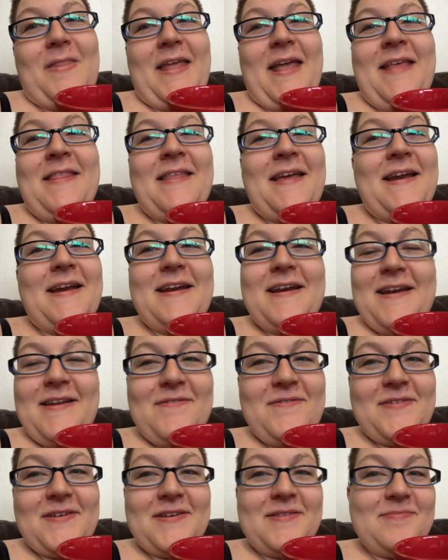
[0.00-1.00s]
And that ain't
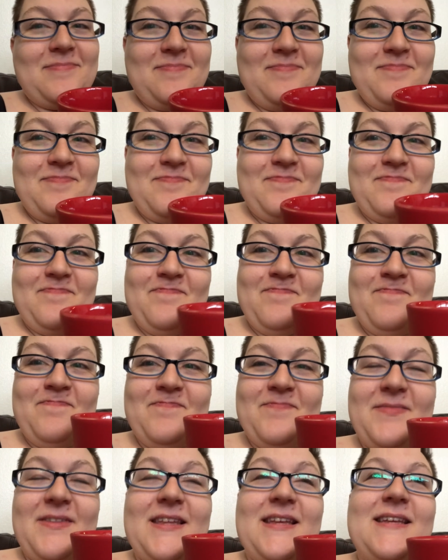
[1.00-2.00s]
even.
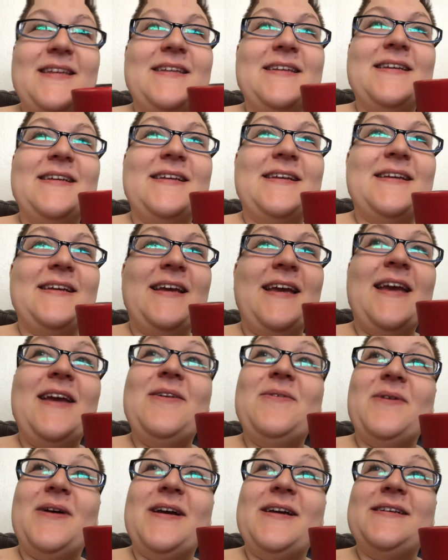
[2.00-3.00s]

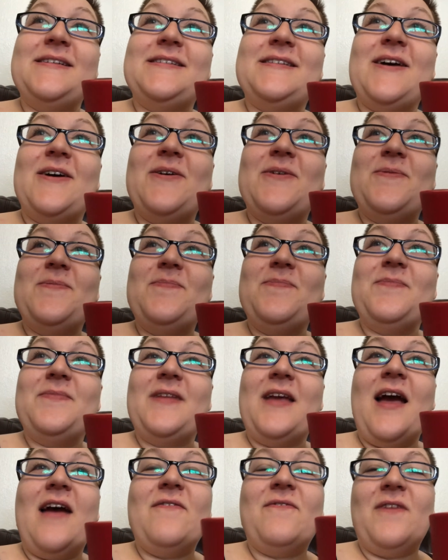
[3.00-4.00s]
Anyway, so
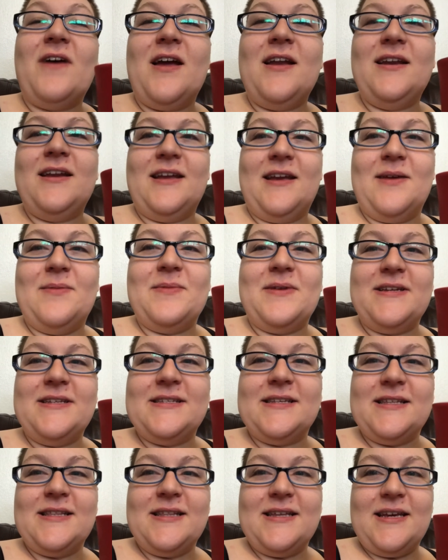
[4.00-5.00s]
I find him.
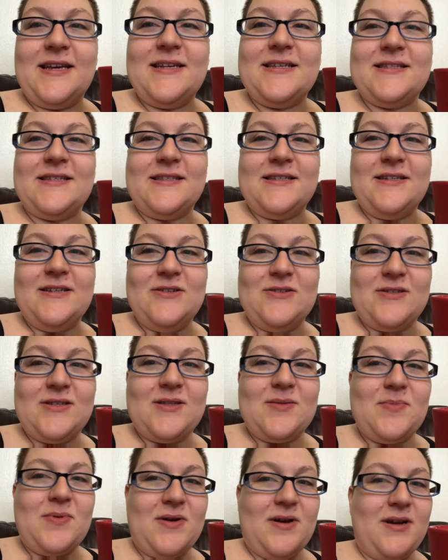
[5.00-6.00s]
He's
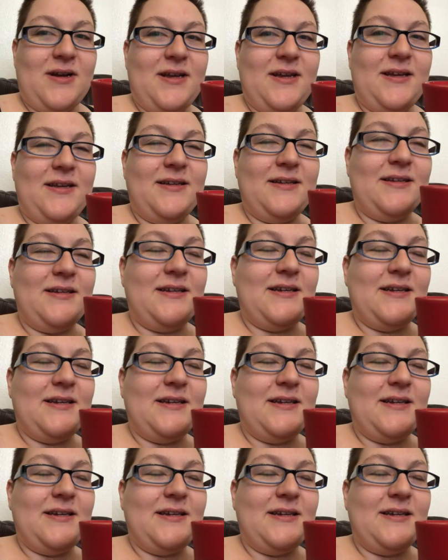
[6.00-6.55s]
using the potty.